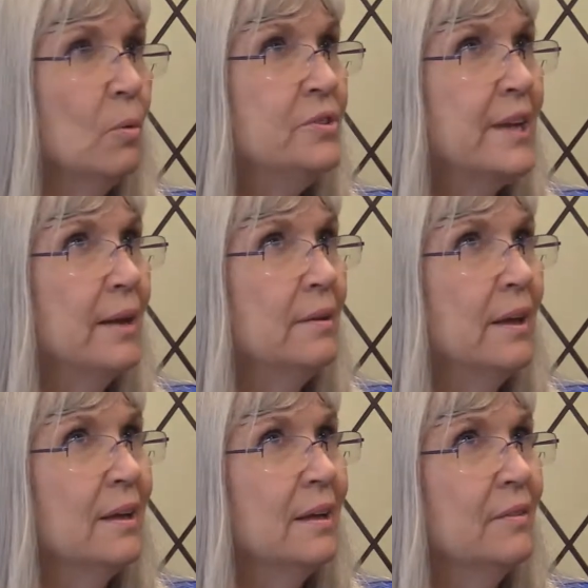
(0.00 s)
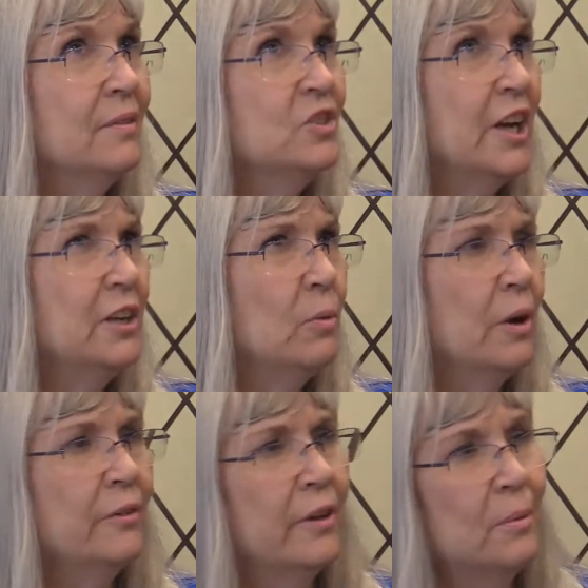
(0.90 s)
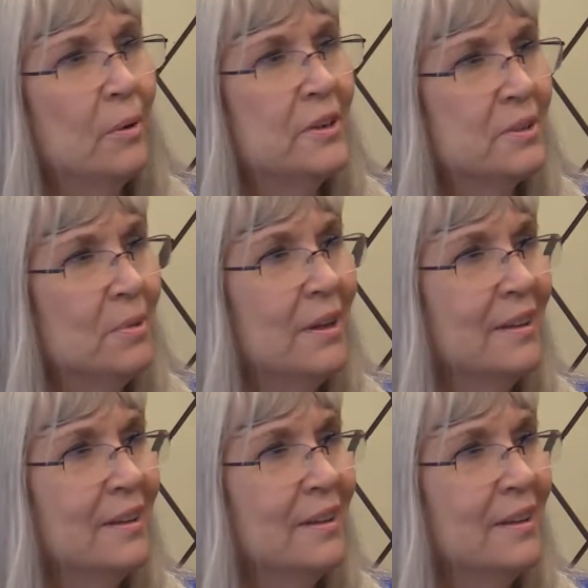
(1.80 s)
Was that like January, February, something like